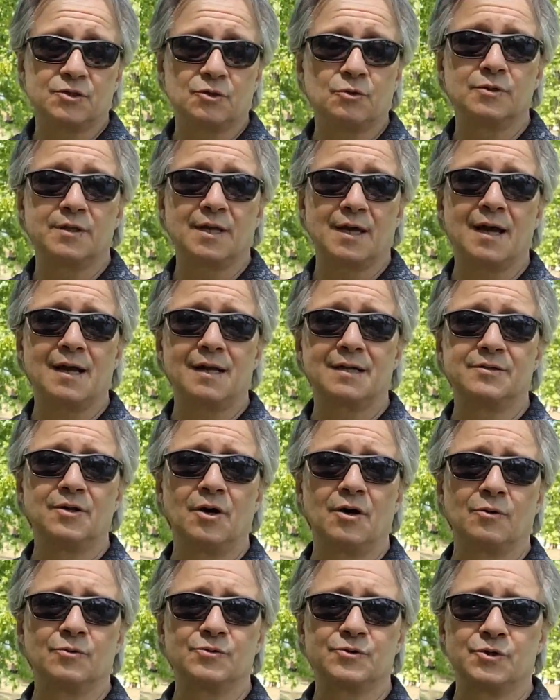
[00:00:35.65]
Who the heck
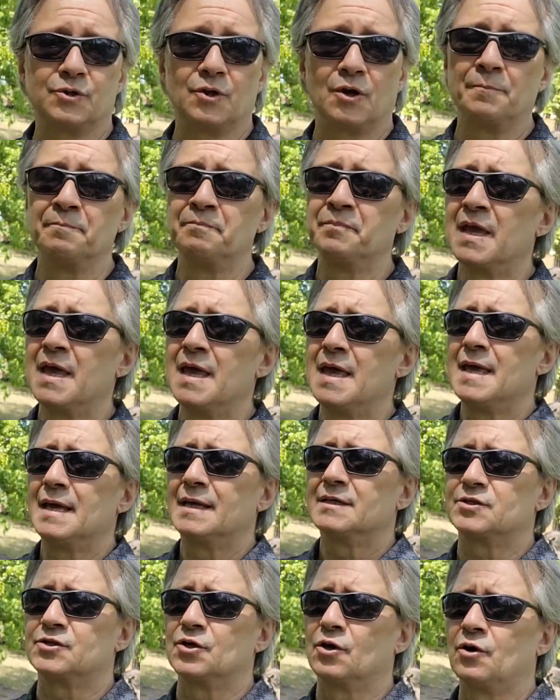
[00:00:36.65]
knows, you know?
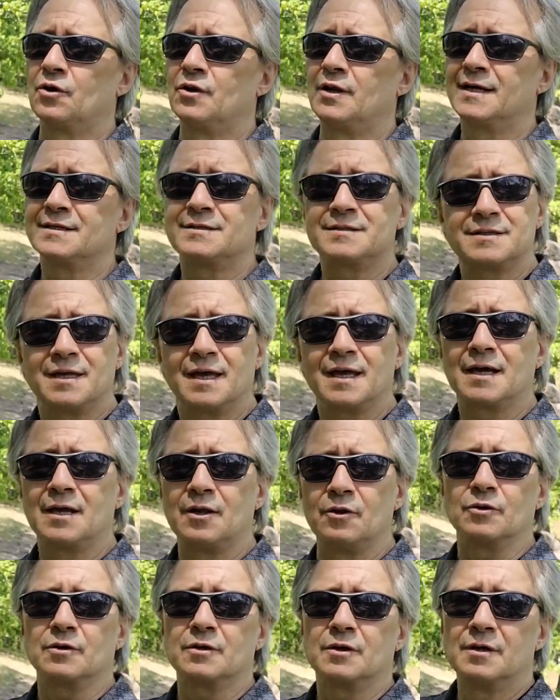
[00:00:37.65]
So let's take a
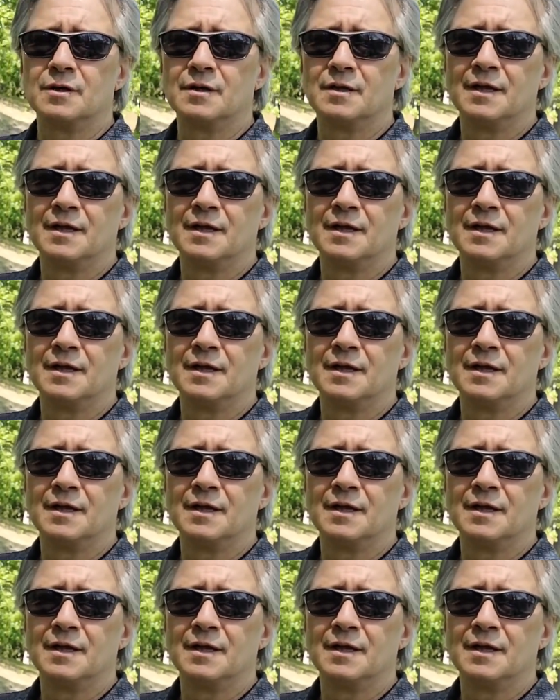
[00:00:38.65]
look.